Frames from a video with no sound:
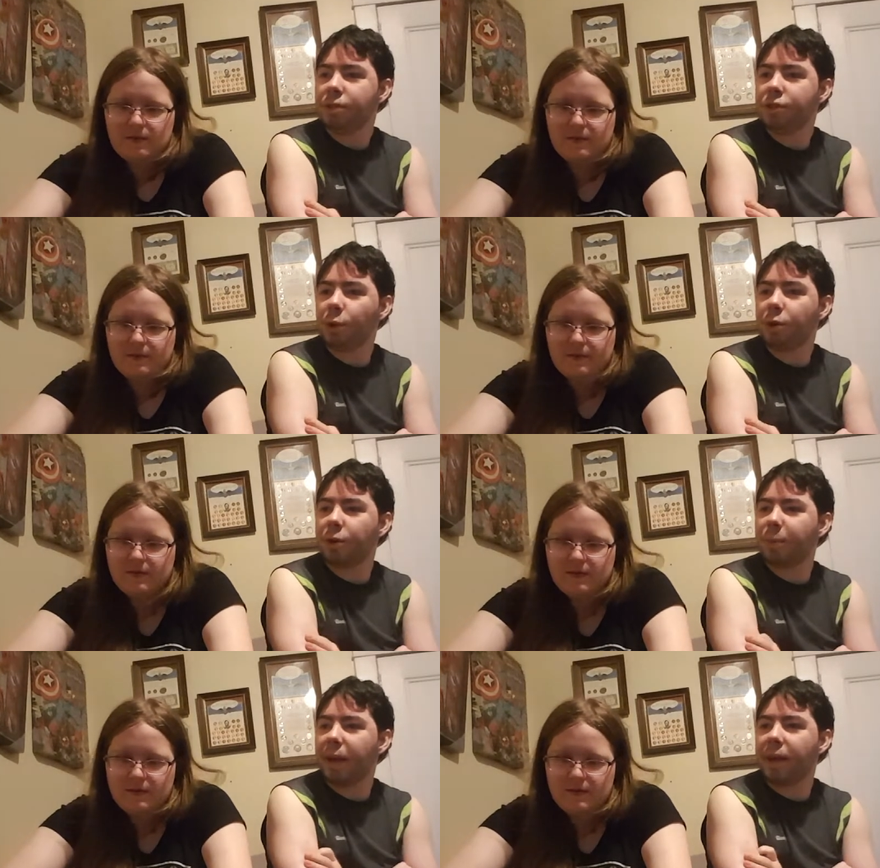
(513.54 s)

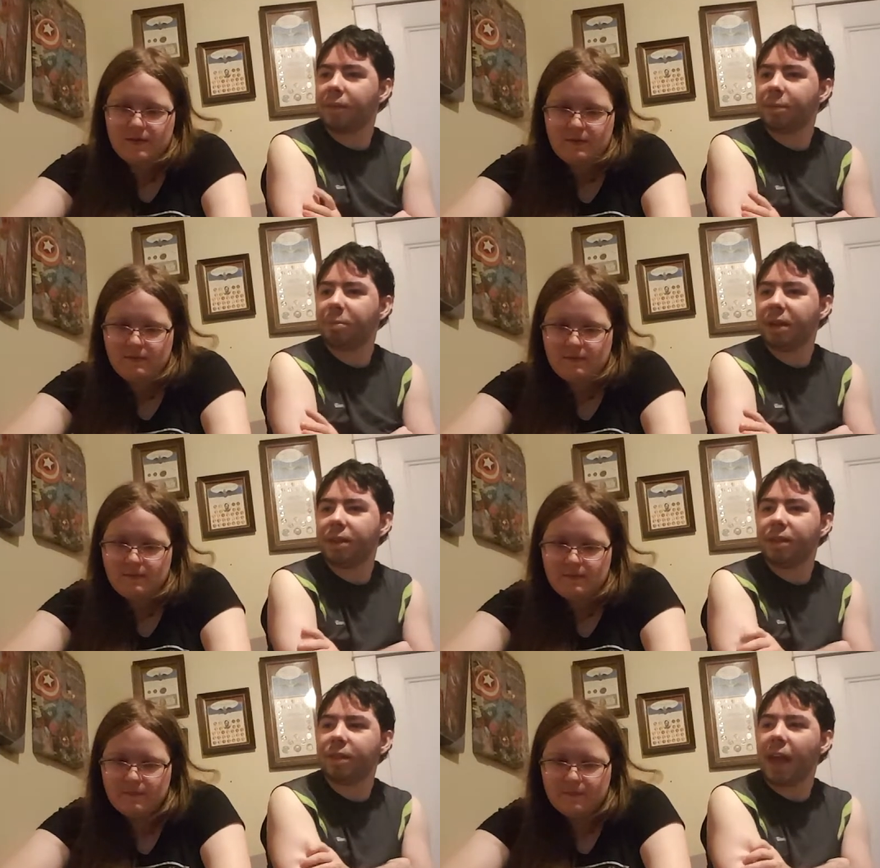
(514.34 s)
Speaker 1: Joker mask, but
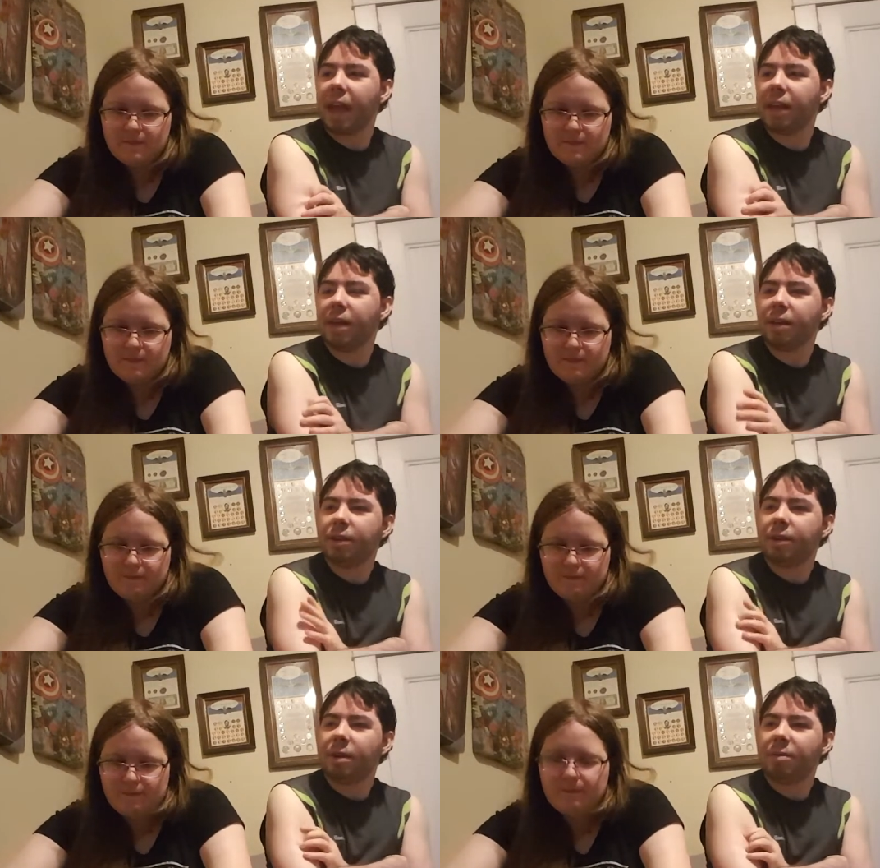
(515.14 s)
they
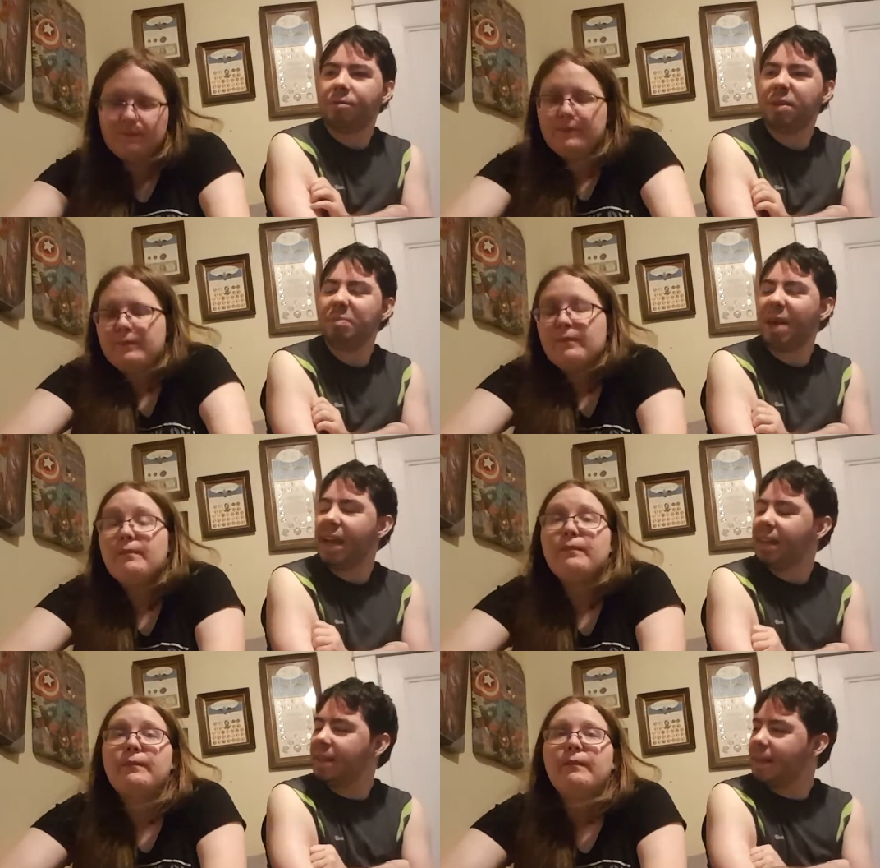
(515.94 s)

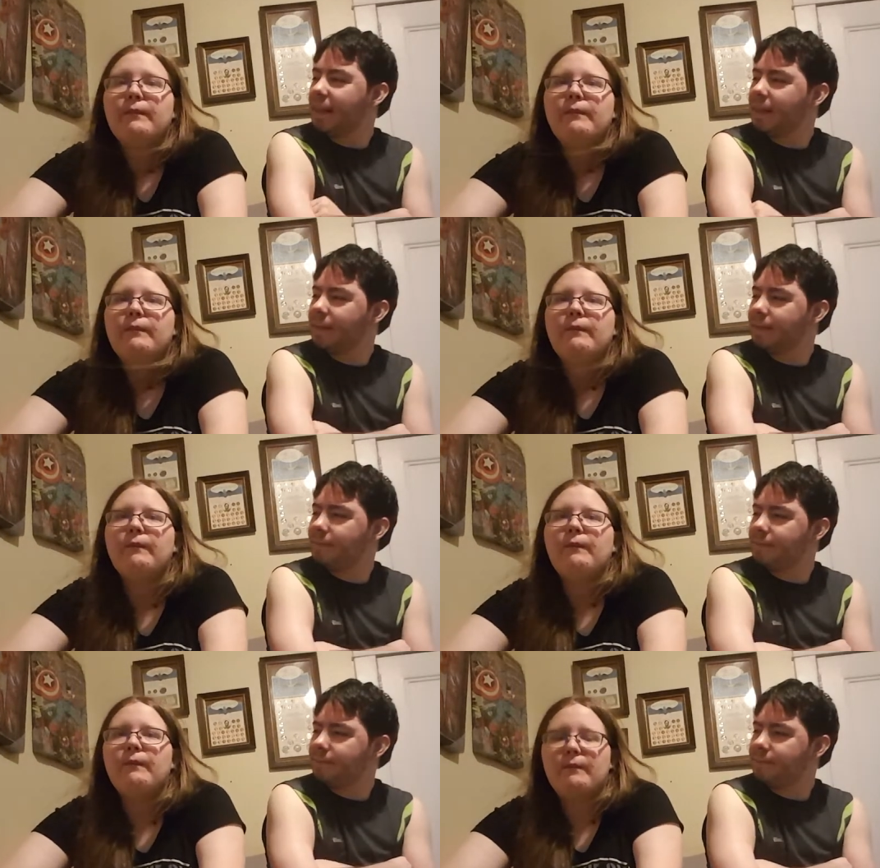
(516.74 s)
repainted it.
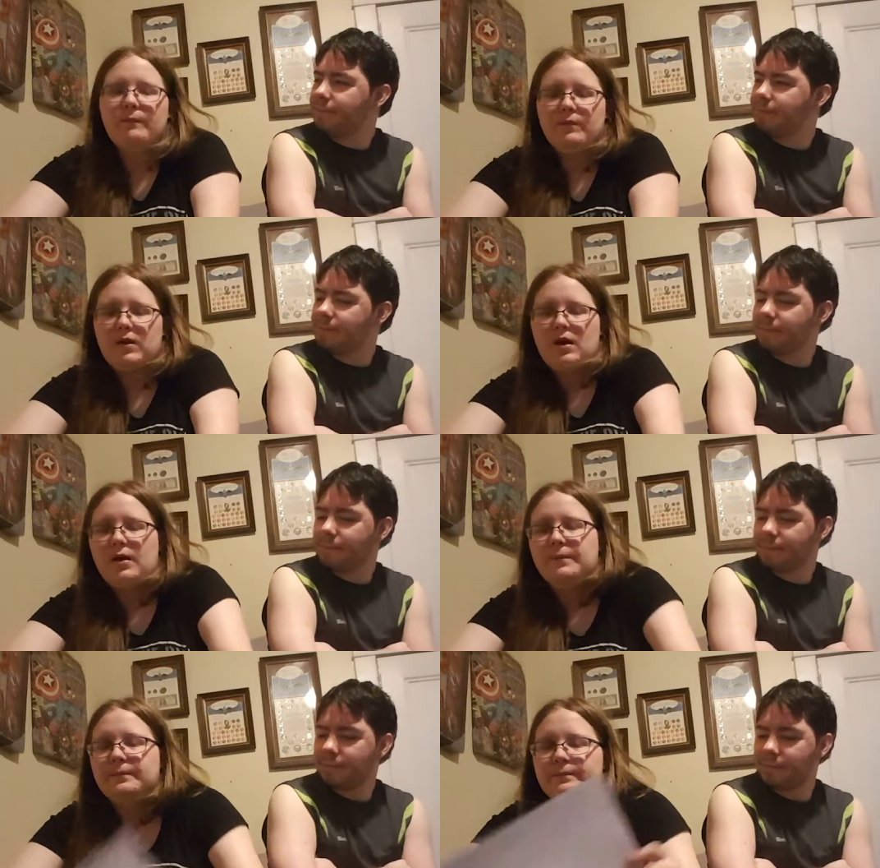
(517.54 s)

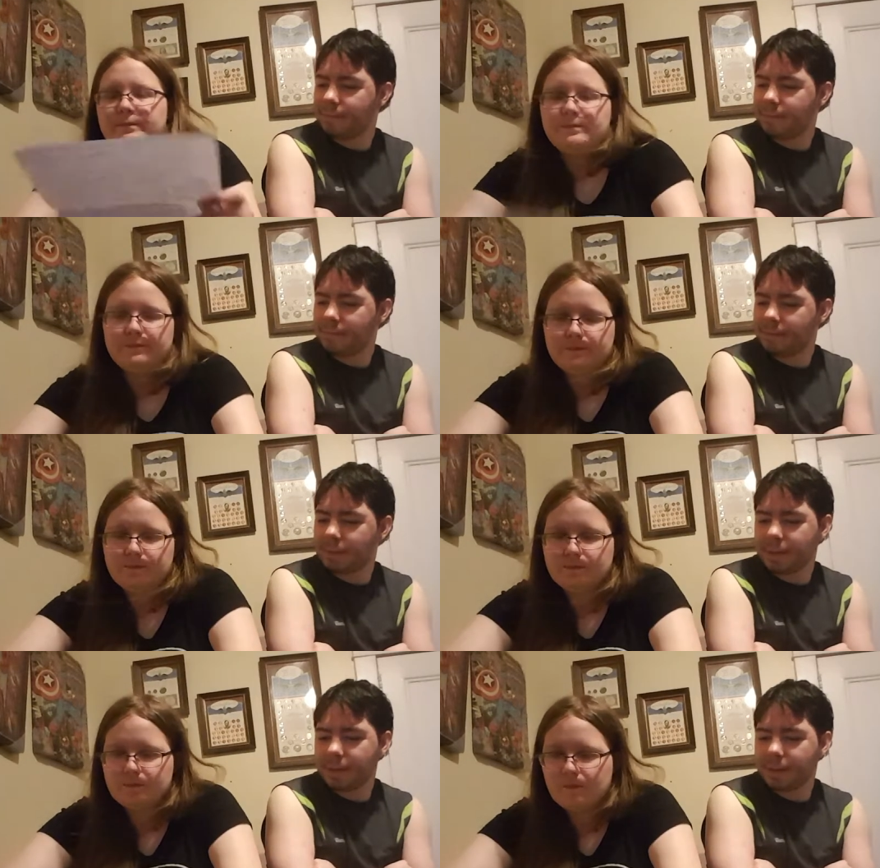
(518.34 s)
Speaker 2: Yeah.
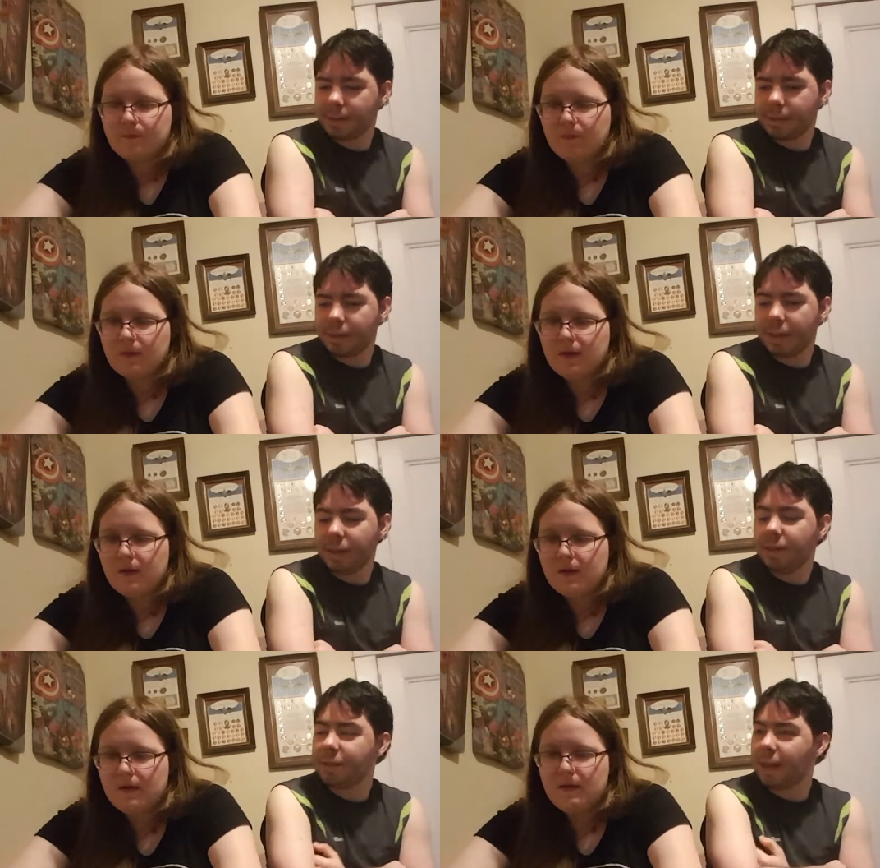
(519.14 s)

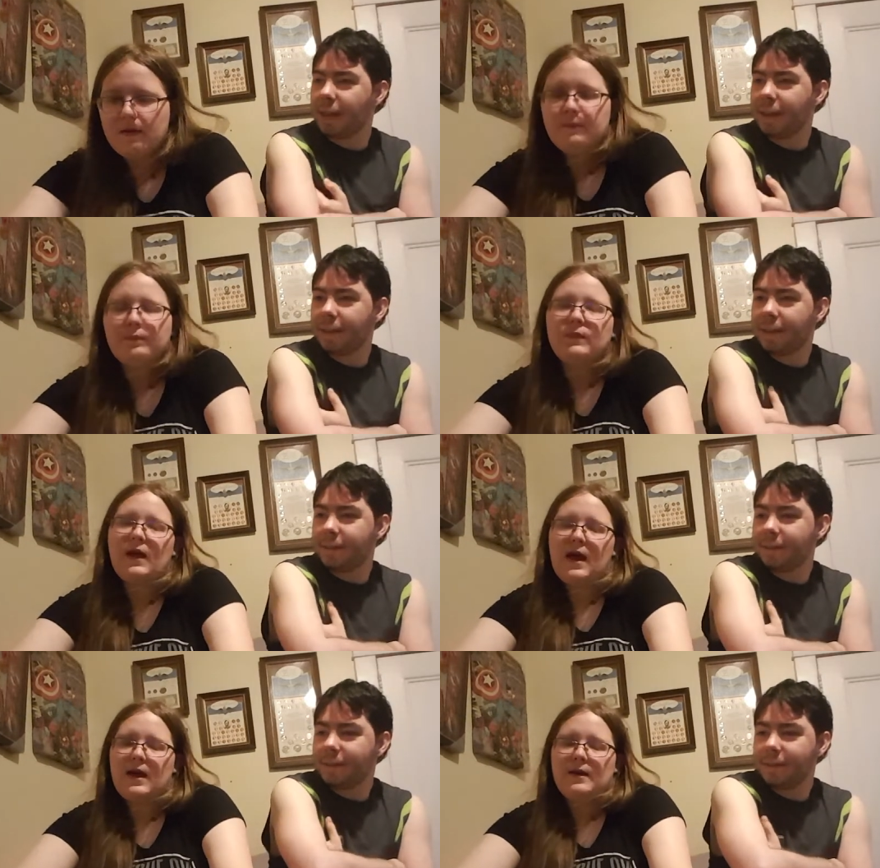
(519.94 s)
Speaker 1: It looks like it,
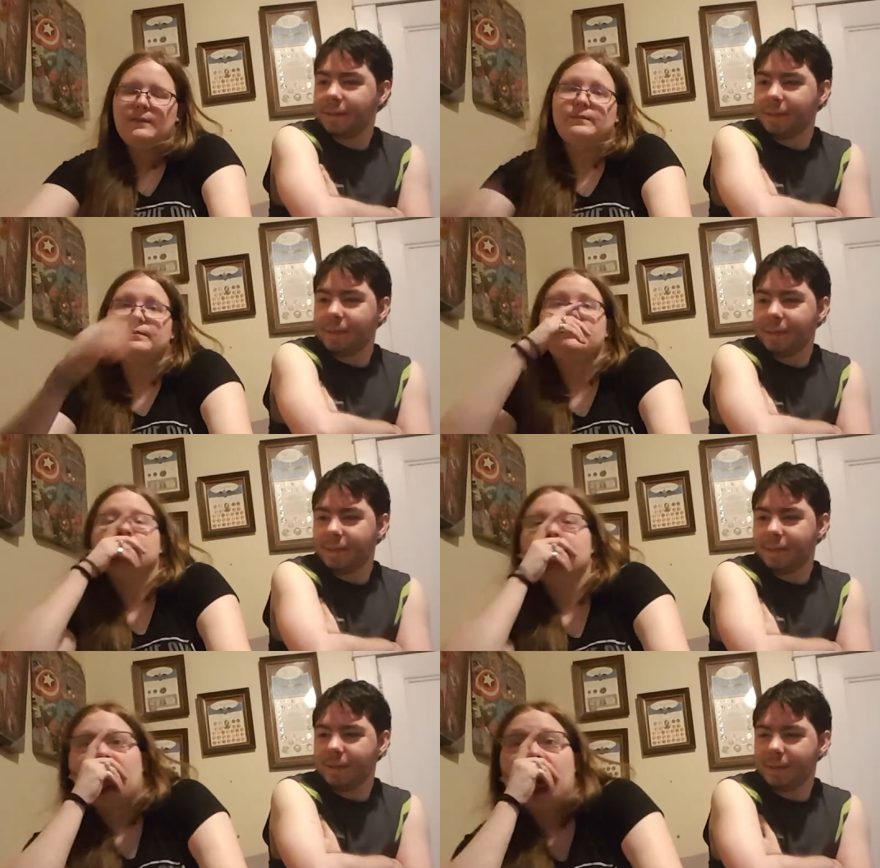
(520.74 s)
because...
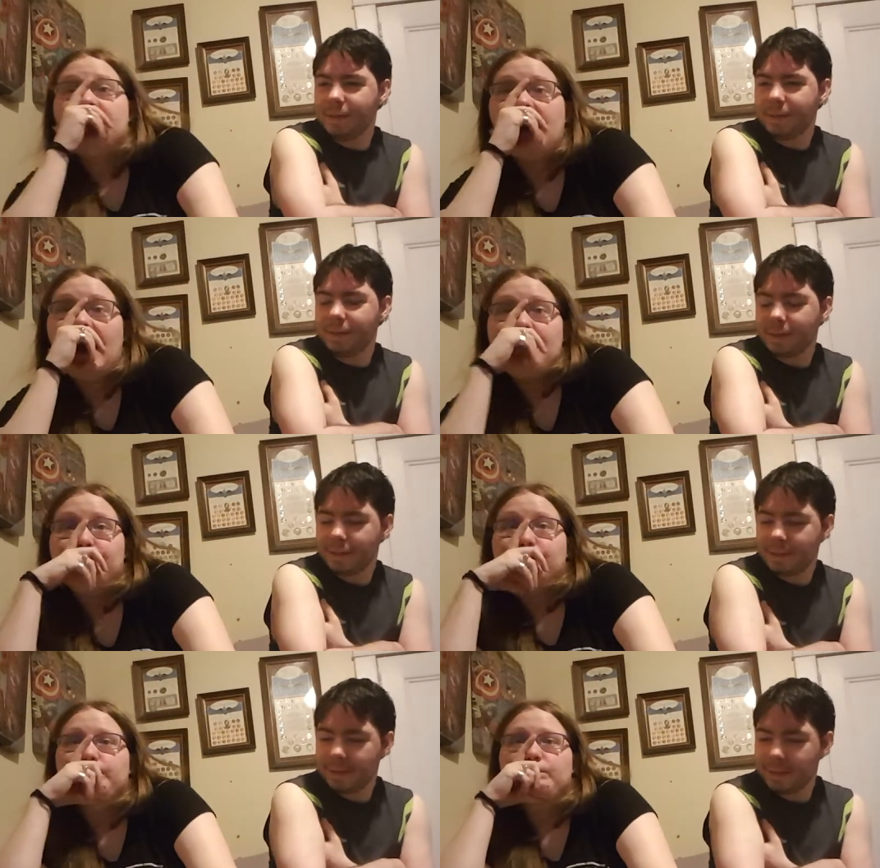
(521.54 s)
Speaker 2: And
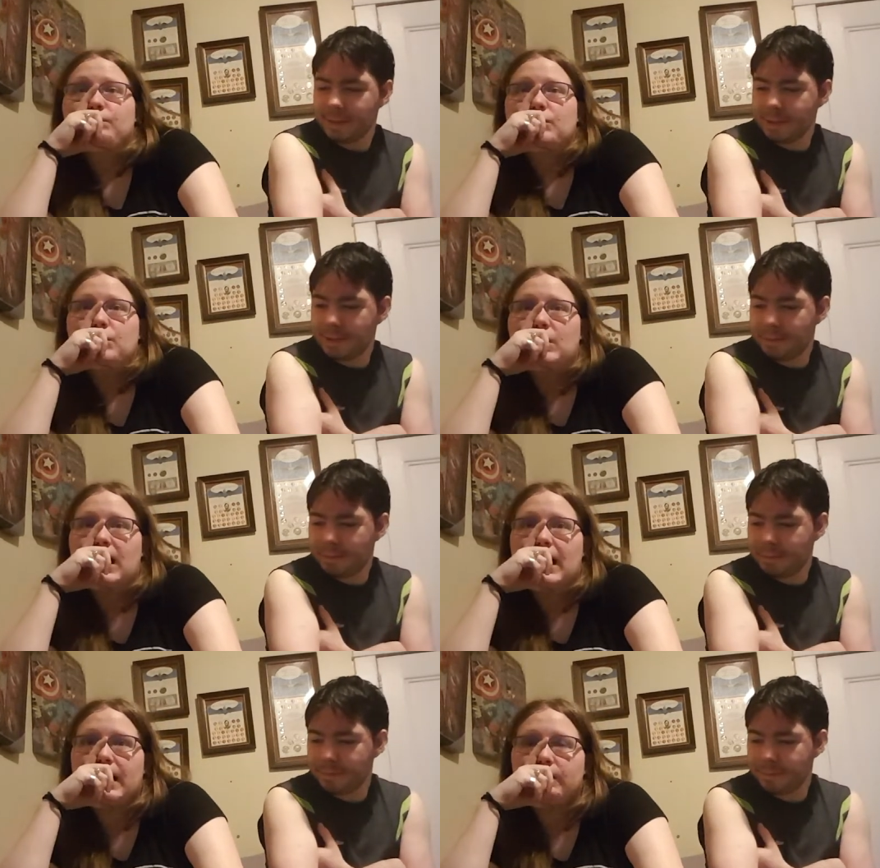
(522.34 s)
then, you
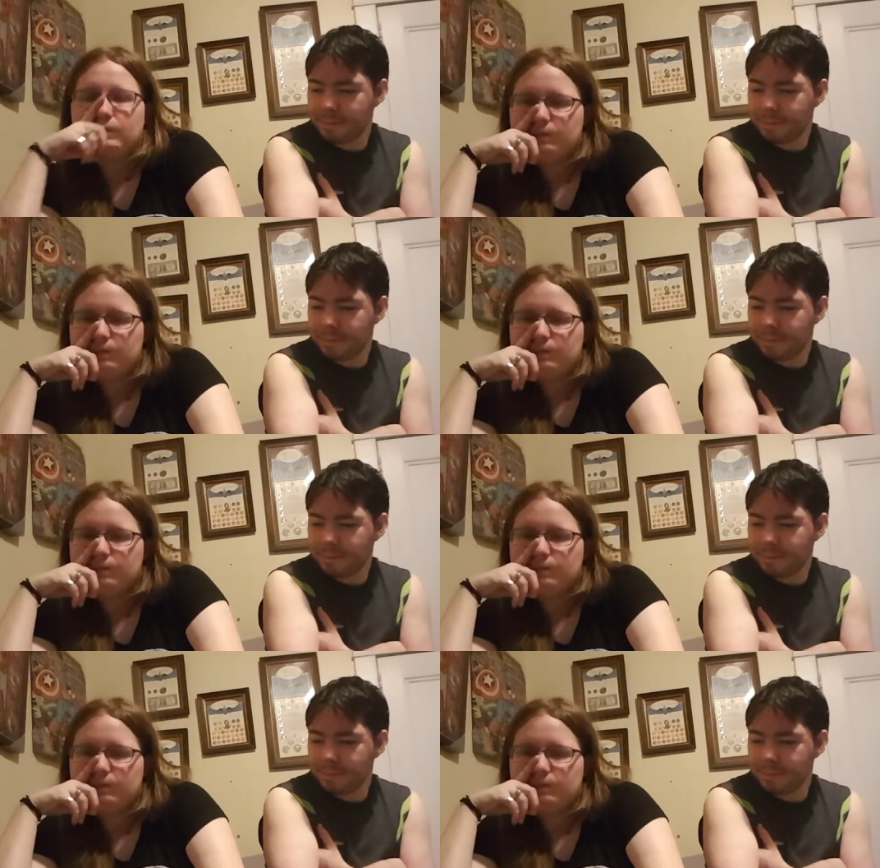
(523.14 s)
got